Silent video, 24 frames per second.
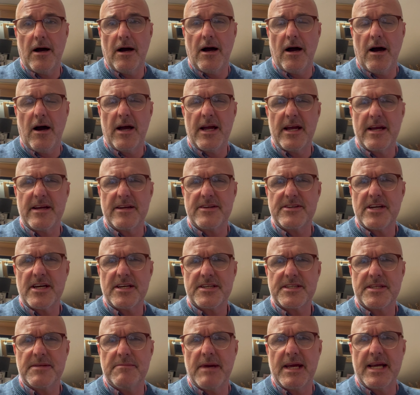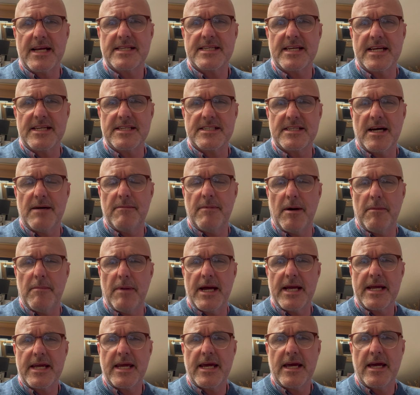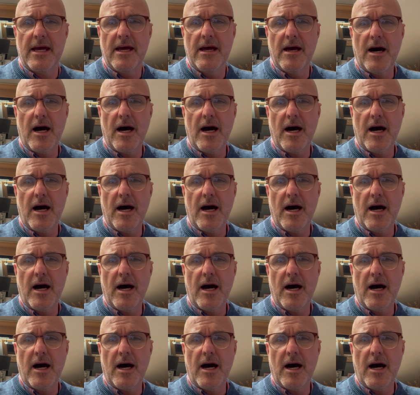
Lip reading: I adjust the mix each time I make it.